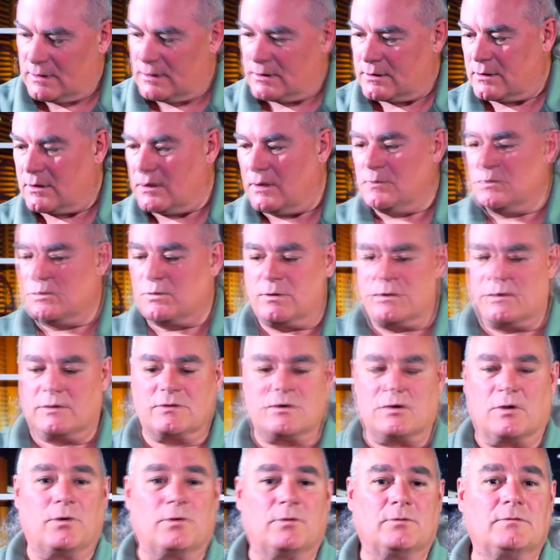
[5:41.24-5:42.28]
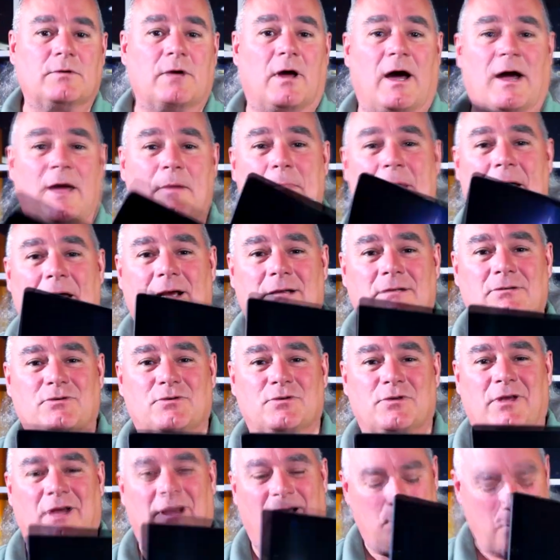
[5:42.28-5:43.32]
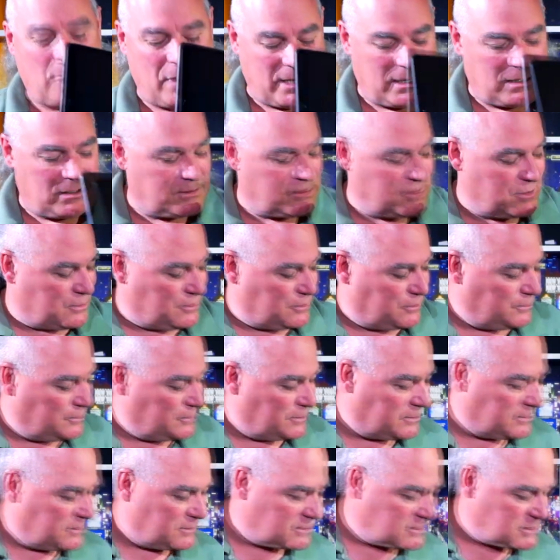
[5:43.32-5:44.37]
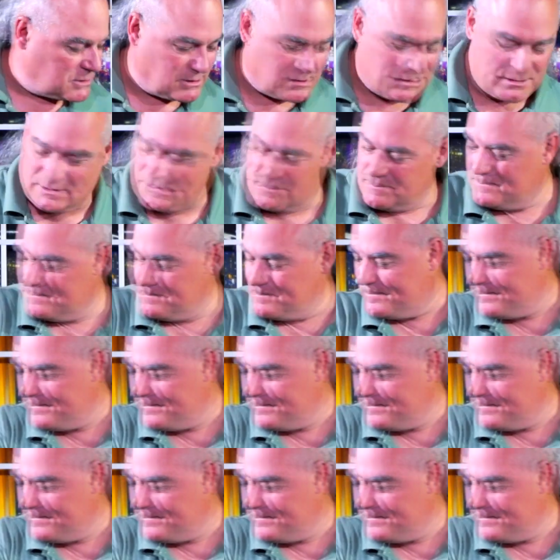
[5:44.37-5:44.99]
it comes with its own iPad. So the iPad is included in the system.